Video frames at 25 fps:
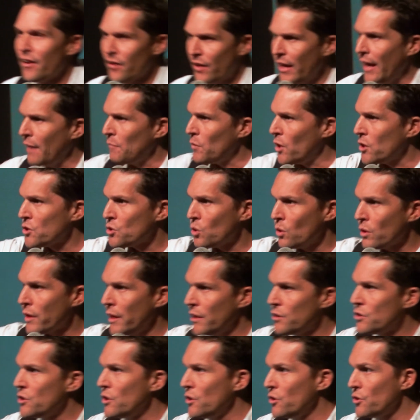Okay, I'm not
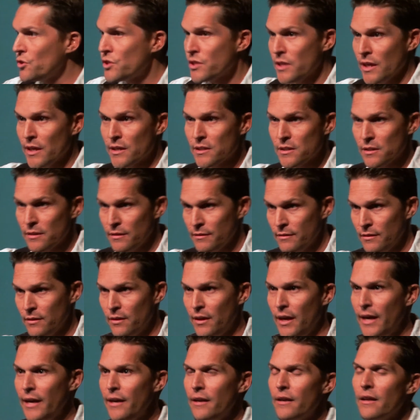talking to you six,
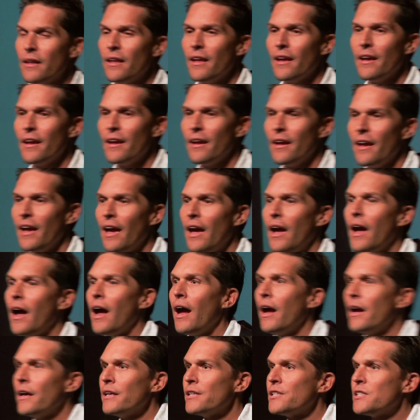right?
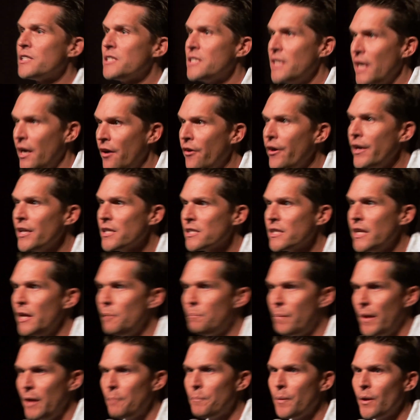Seriously,
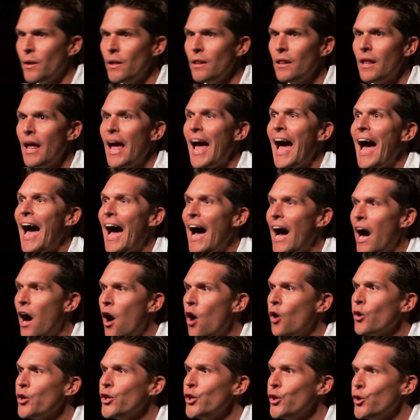people,
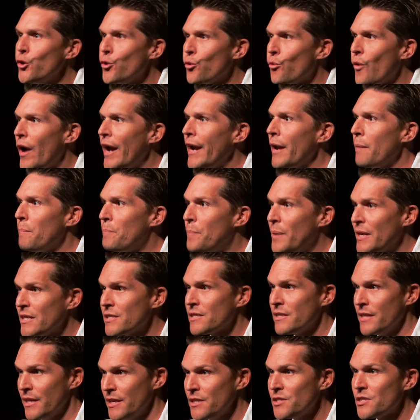how do you run a
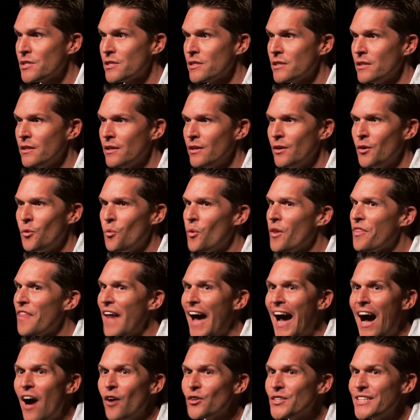business
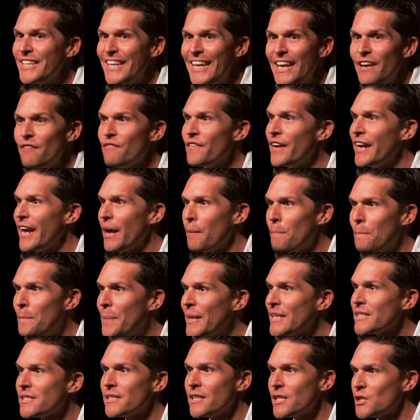without even a
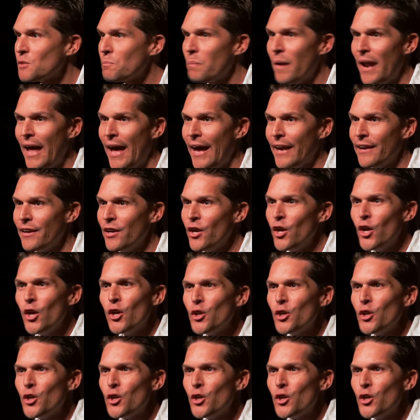business plan?